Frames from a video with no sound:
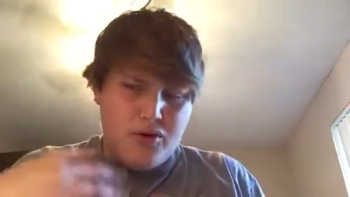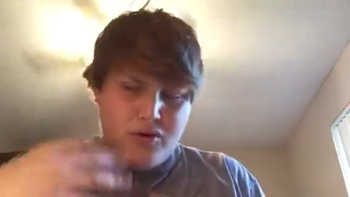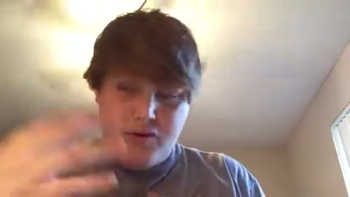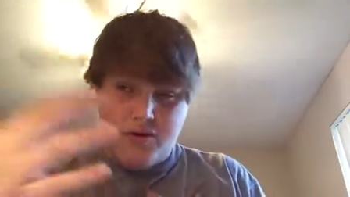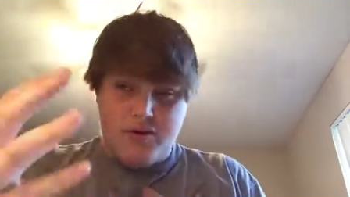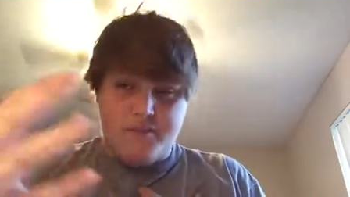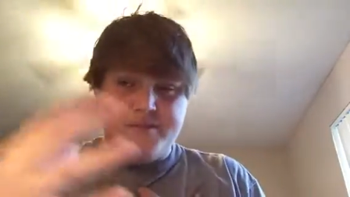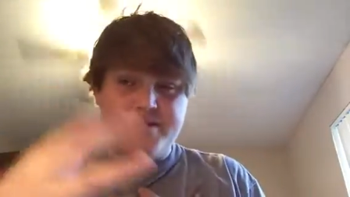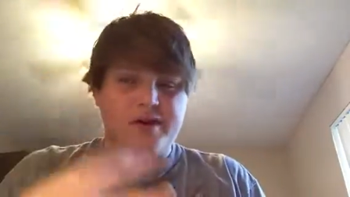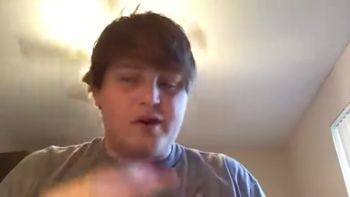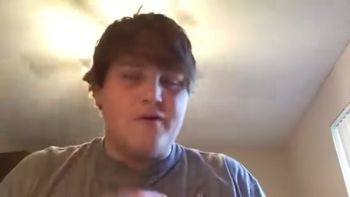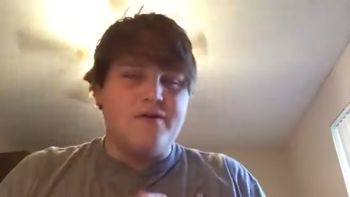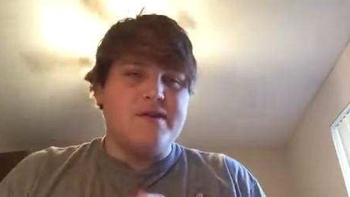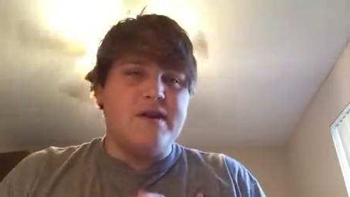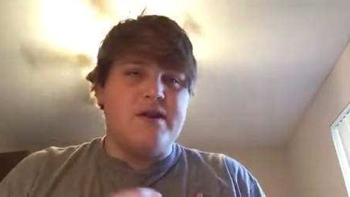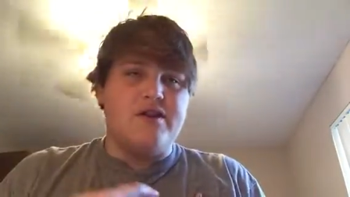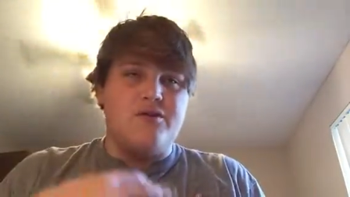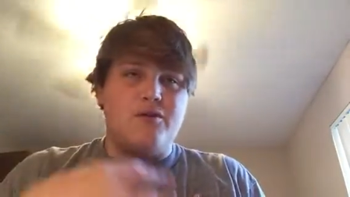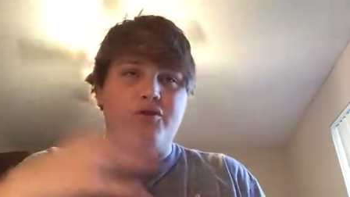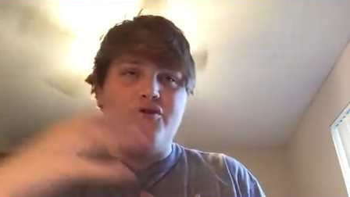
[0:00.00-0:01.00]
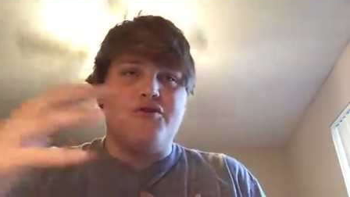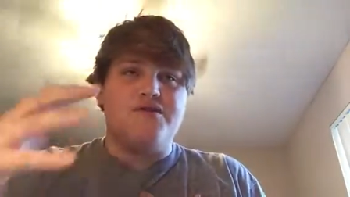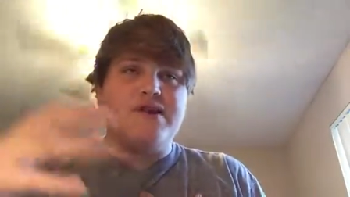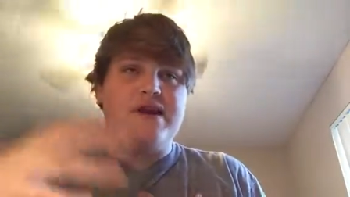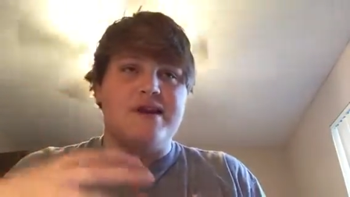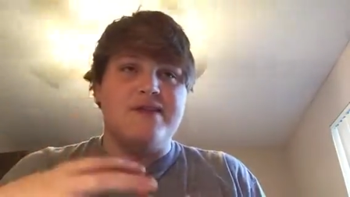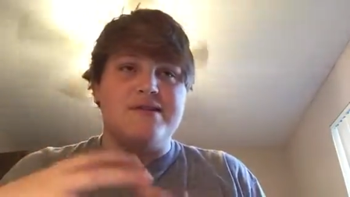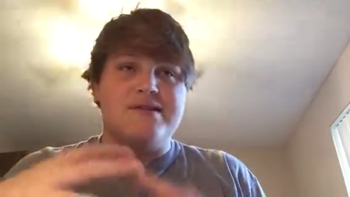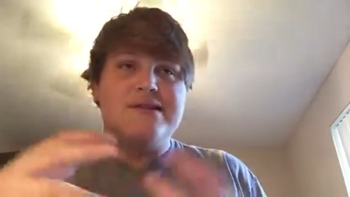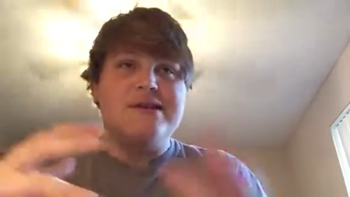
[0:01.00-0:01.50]
to themselves and to others
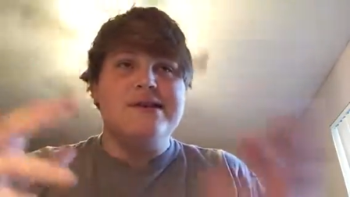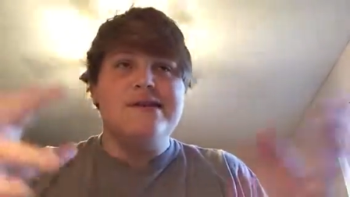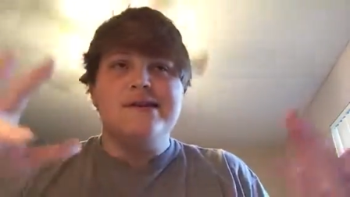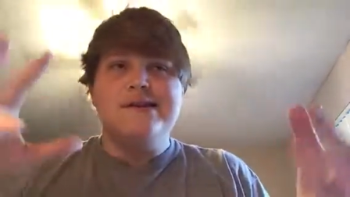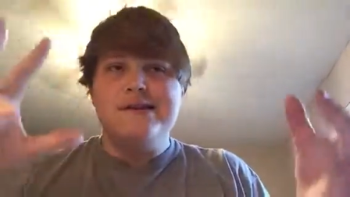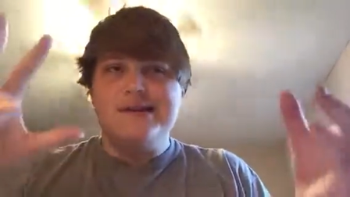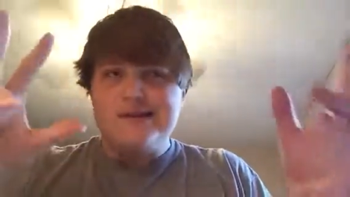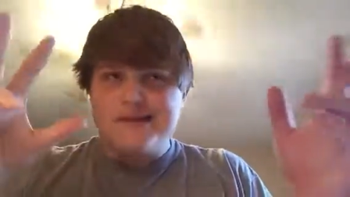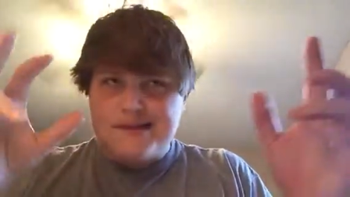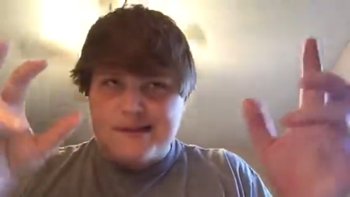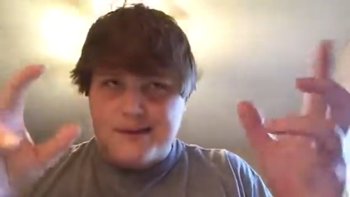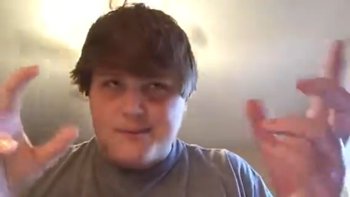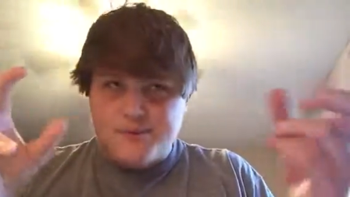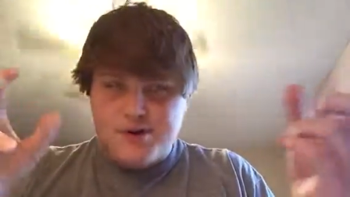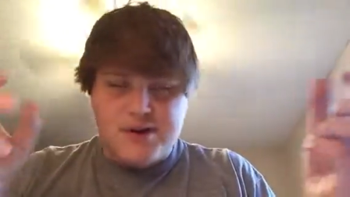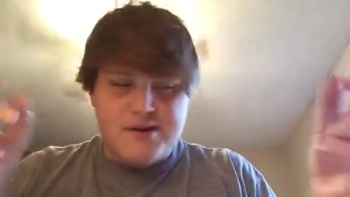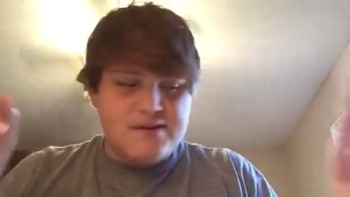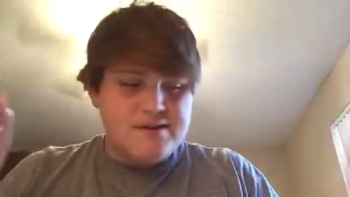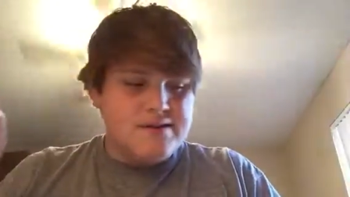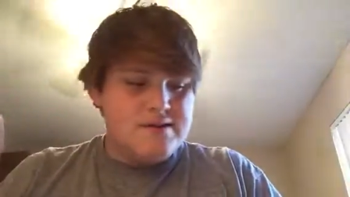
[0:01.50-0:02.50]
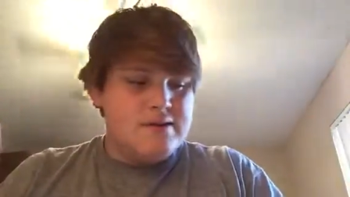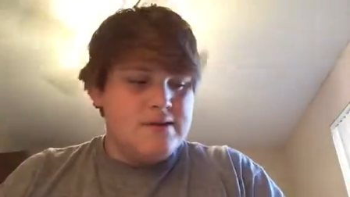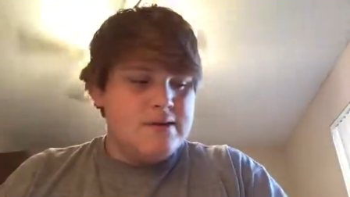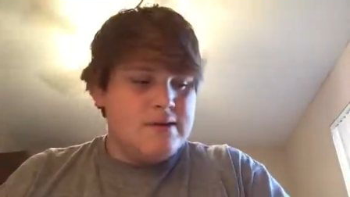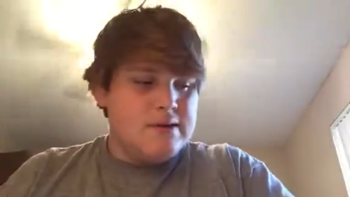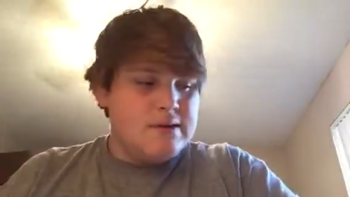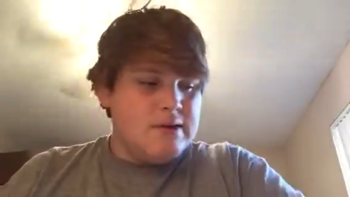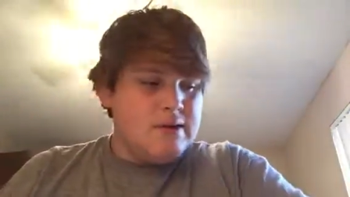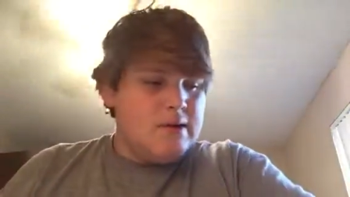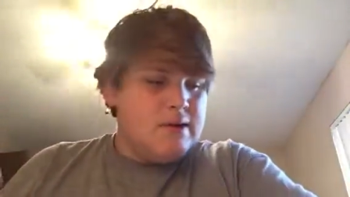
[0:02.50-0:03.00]
as subjects,
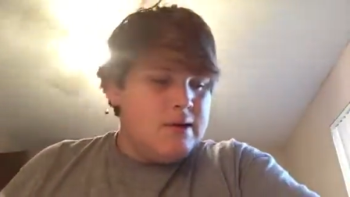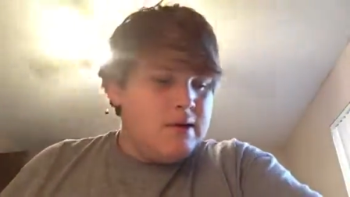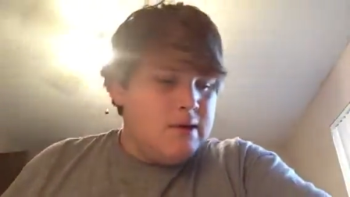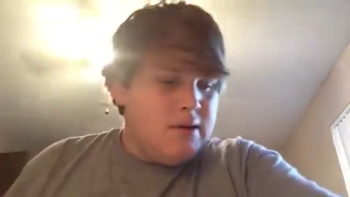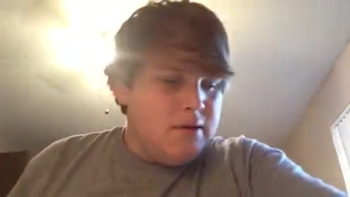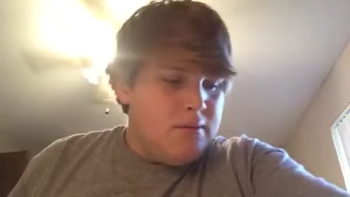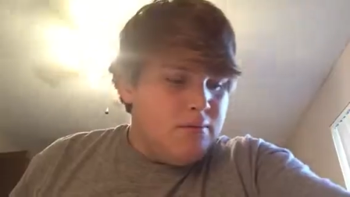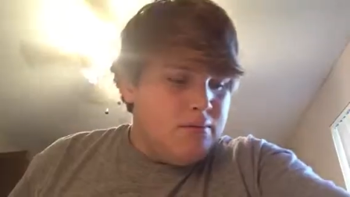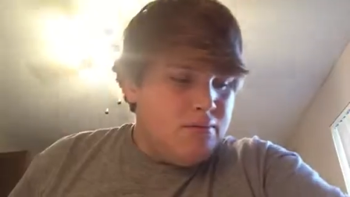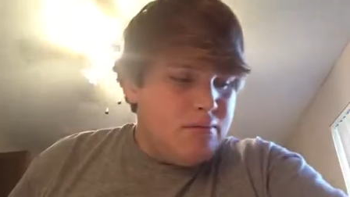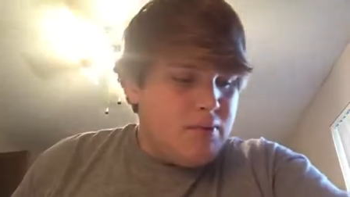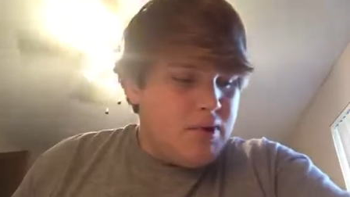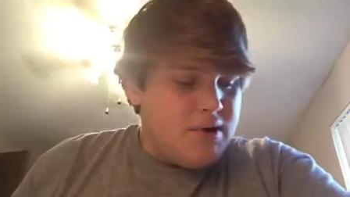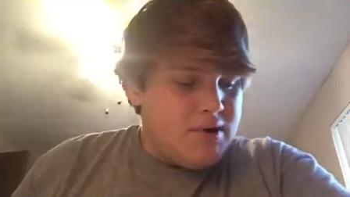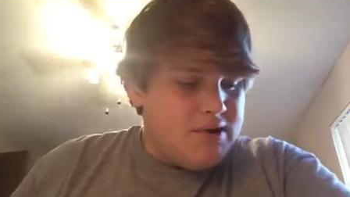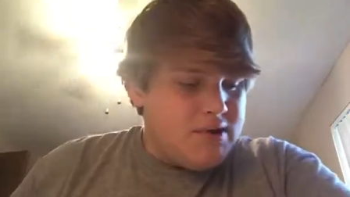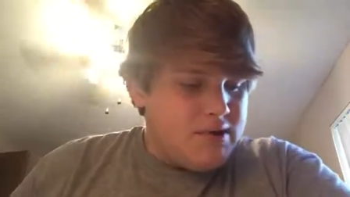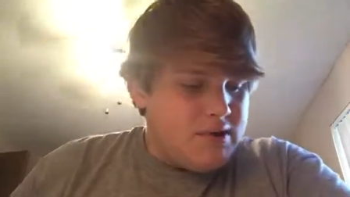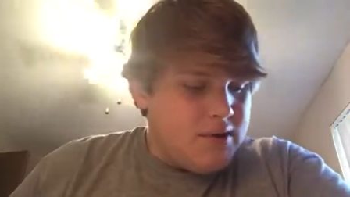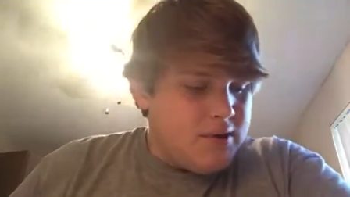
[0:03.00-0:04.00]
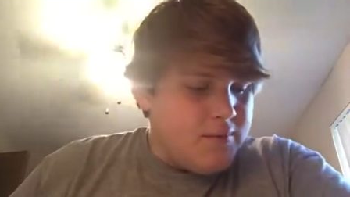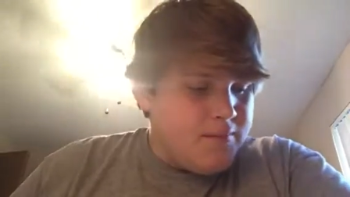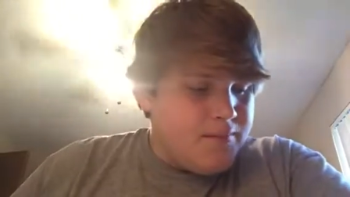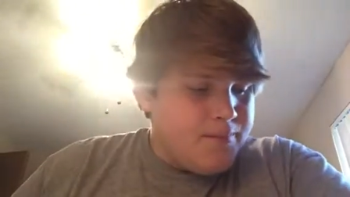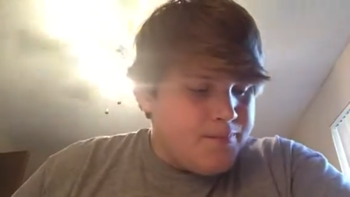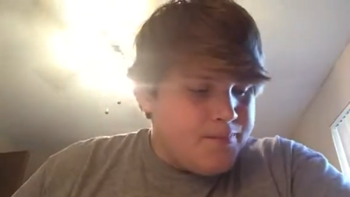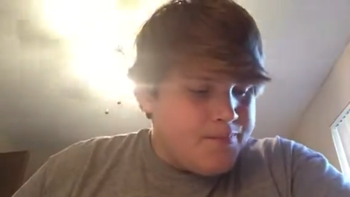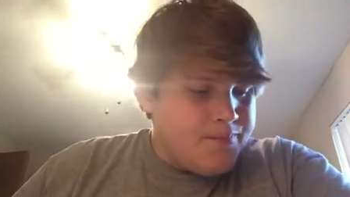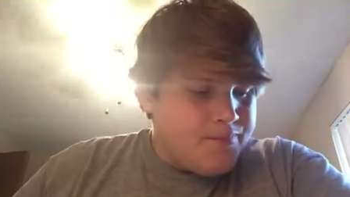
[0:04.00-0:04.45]
but um,